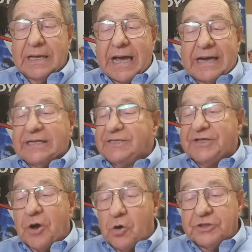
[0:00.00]
and is
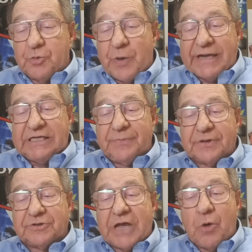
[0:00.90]
the only way to
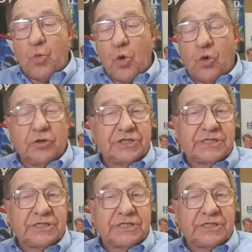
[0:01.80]
build a world